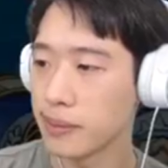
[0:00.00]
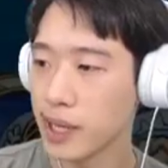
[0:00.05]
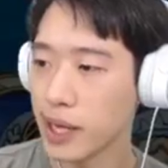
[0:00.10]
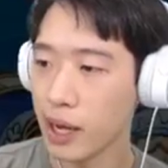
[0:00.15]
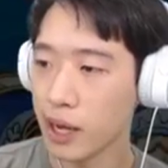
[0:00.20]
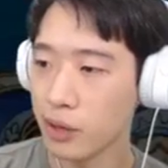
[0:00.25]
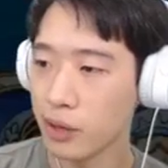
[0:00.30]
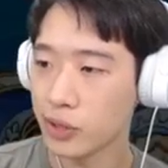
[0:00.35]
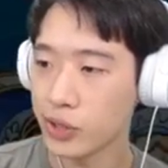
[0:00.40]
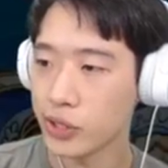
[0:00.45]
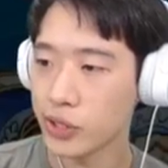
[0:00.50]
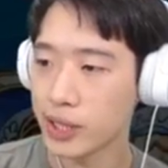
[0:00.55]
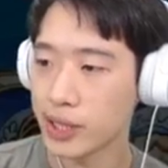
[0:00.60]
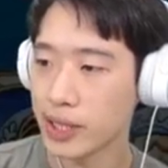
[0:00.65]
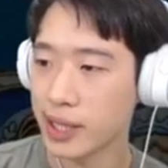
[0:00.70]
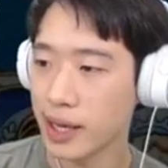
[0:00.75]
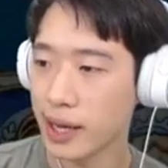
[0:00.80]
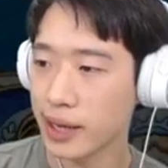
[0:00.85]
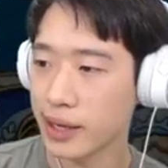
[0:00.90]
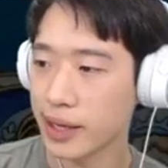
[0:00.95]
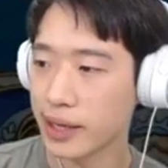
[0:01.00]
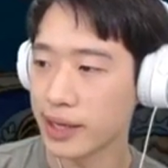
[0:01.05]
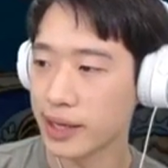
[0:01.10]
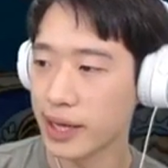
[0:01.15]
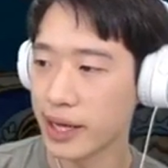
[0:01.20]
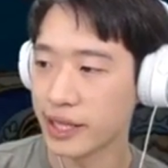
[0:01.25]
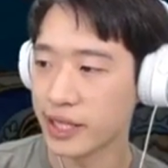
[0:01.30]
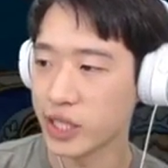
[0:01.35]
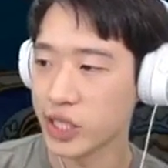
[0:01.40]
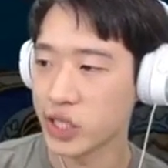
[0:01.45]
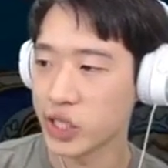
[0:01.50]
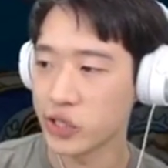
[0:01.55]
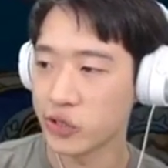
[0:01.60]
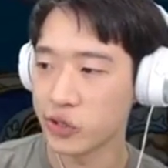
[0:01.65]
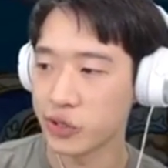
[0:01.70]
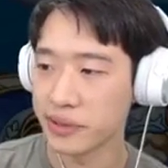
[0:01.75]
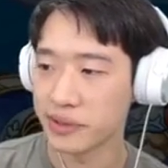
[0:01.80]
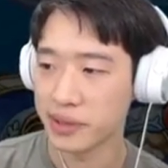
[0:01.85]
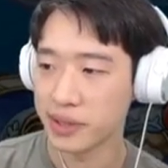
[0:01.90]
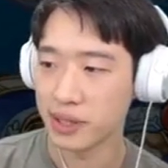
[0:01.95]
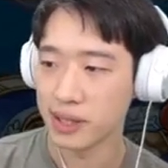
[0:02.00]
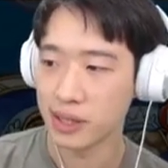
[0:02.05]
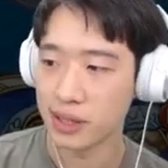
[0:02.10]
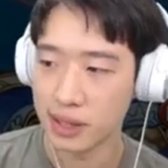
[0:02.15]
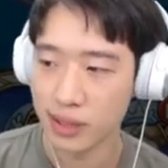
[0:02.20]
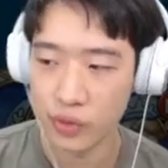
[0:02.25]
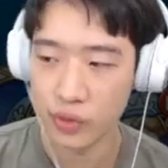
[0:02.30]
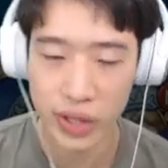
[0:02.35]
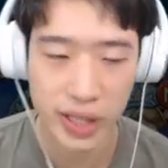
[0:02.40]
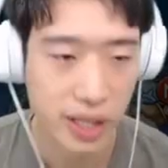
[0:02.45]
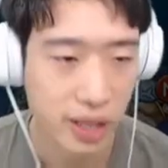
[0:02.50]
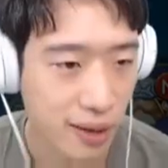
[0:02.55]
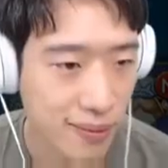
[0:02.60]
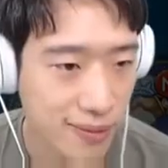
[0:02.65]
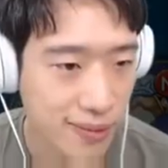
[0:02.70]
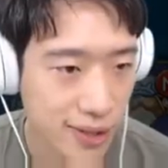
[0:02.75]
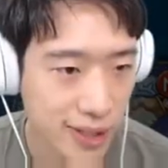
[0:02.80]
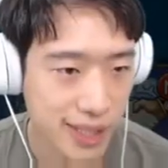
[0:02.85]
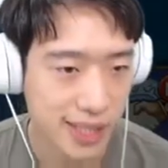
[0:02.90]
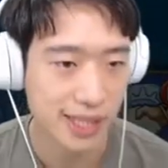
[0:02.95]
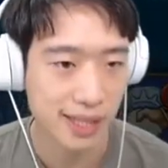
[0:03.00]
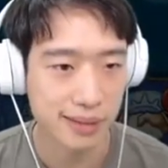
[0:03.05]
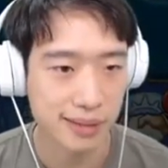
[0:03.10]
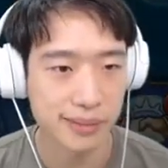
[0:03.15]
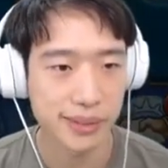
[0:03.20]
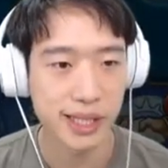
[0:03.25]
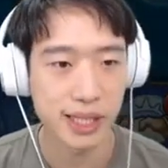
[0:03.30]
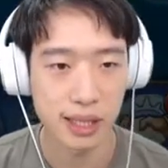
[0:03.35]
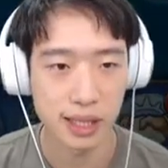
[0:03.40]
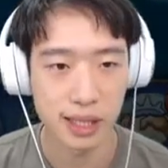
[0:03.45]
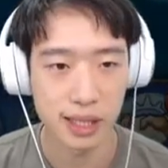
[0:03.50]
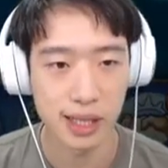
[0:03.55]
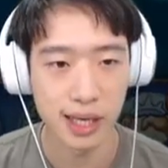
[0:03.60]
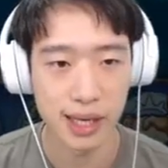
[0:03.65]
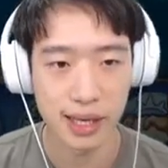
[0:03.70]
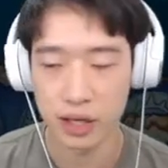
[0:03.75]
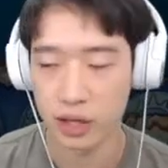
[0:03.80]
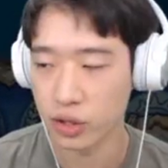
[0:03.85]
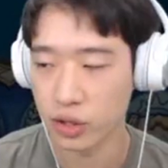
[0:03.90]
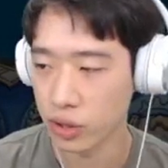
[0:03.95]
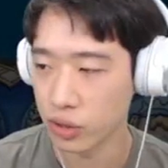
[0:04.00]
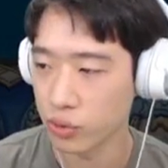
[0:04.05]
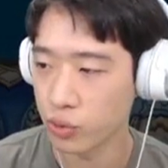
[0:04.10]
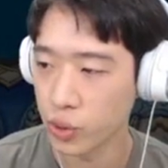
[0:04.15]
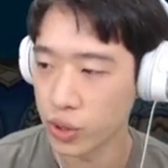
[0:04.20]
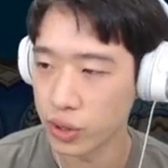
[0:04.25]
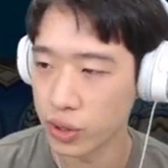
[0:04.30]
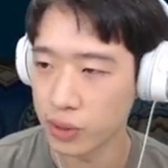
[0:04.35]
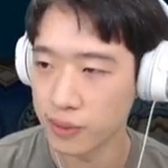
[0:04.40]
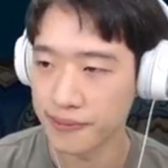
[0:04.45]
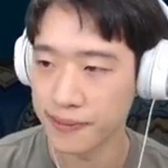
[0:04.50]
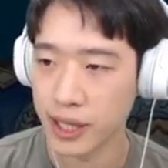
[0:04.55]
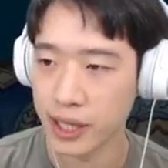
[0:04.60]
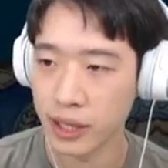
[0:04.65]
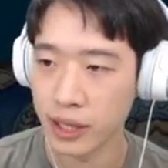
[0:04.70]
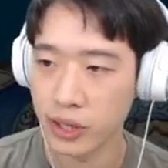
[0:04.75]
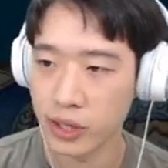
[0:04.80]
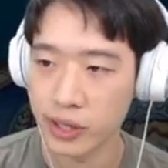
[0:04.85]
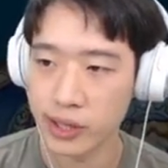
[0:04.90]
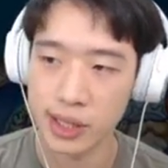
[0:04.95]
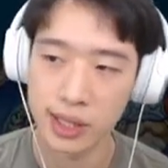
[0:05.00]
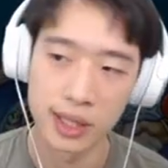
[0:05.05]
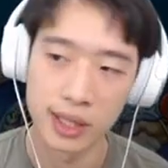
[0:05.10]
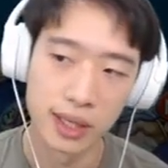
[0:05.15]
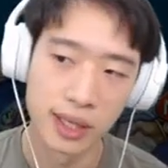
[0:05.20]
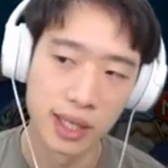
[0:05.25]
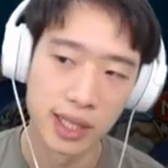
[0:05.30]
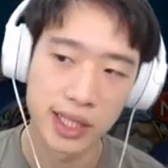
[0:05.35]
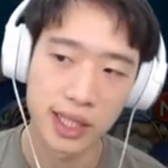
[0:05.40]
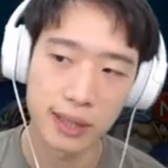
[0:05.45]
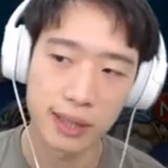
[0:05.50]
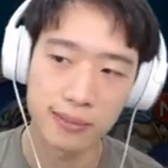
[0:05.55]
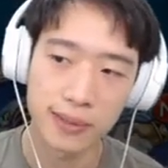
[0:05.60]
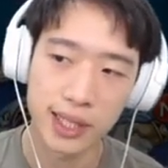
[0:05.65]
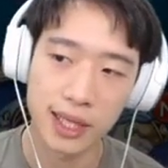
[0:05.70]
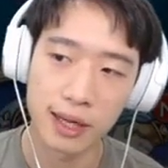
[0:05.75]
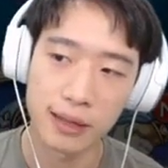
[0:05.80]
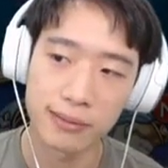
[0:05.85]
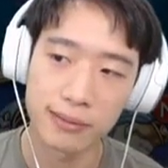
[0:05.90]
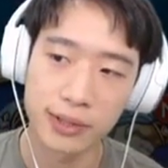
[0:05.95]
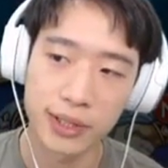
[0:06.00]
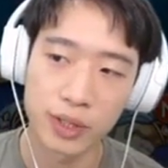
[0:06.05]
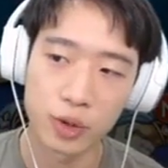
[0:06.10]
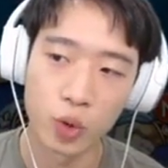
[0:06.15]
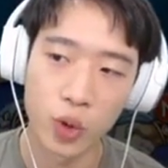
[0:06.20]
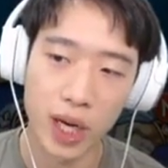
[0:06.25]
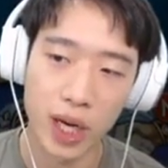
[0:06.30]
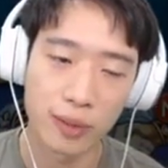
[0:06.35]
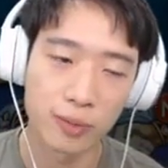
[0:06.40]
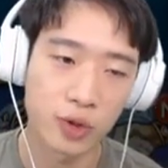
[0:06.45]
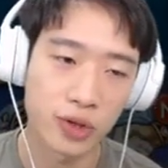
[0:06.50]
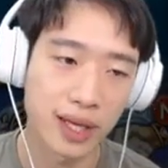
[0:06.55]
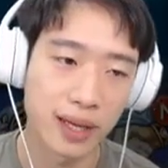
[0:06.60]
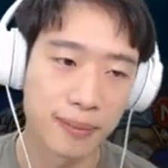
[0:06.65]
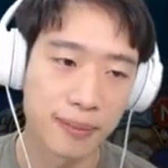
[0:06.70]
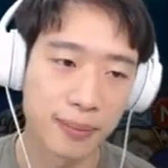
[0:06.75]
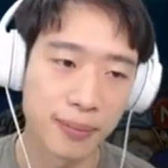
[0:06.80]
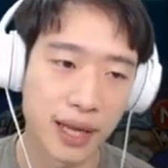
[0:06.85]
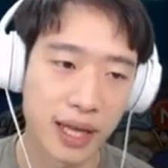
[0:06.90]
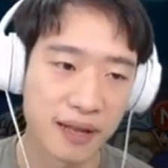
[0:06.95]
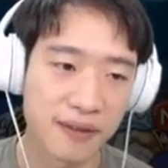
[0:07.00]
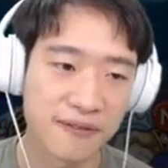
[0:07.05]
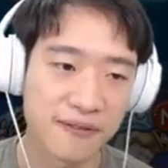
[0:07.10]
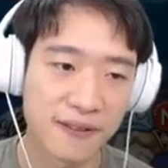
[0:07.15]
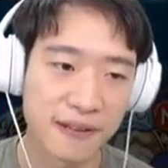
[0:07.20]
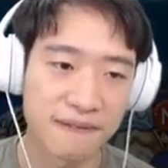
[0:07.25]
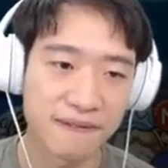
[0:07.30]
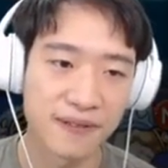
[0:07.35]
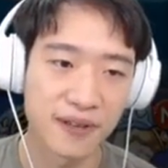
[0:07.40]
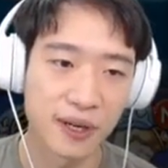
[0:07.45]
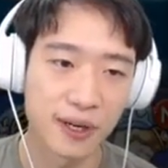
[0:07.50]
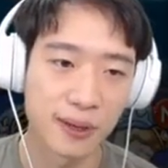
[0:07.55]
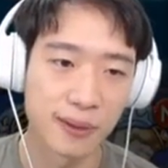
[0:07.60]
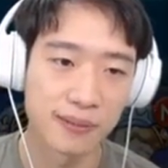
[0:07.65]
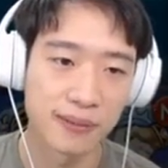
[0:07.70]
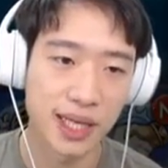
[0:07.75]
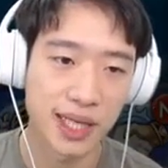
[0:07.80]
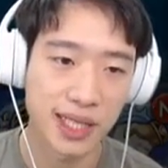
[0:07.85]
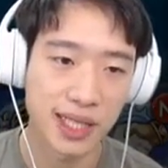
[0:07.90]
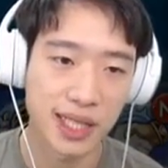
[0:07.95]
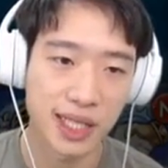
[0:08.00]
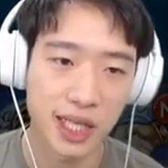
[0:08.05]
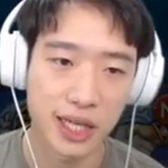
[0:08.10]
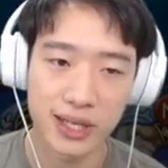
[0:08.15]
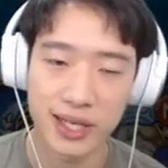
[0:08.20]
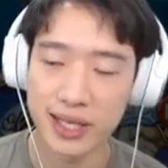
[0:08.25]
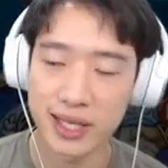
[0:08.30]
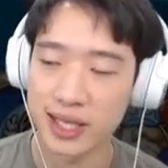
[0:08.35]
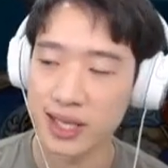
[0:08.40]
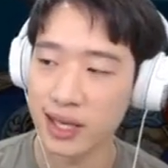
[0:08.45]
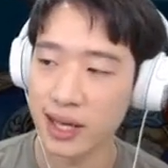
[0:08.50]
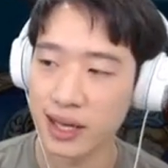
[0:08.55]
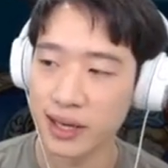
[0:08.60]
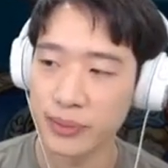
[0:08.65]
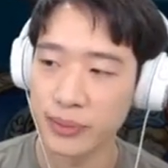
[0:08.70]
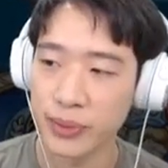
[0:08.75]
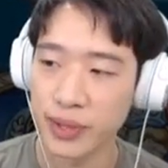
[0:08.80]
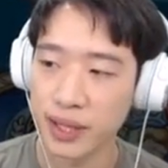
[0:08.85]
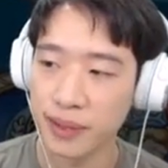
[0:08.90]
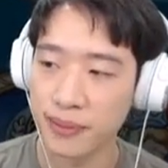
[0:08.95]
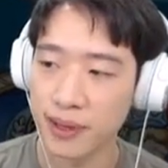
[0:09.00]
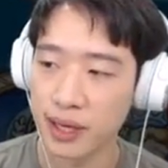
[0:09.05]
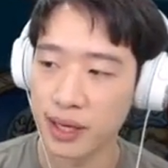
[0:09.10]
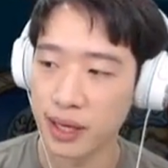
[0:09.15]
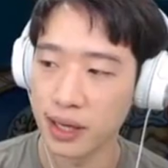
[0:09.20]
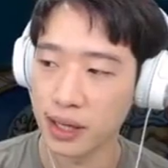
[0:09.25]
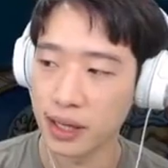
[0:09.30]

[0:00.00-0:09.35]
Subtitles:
counterattack and additional recovery seems like a good rune, because sometimes Ramu can benefit from like stunning the enemy by